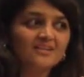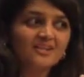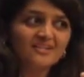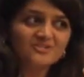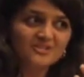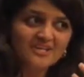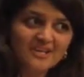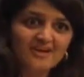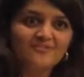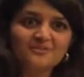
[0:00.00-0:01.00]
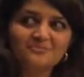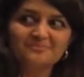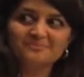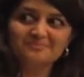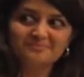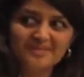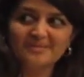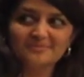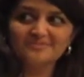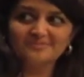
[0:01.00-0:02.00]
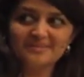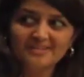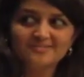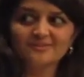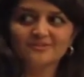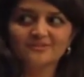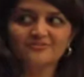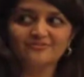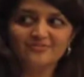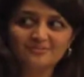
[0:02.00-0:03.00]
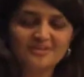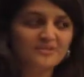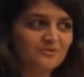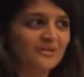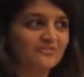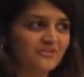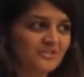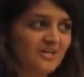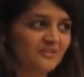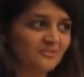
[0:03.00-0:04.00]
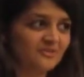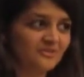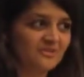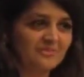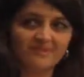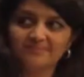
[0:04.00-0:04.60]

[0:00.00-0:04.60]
It should never be able to be easier for me to do that for a child with leukemia.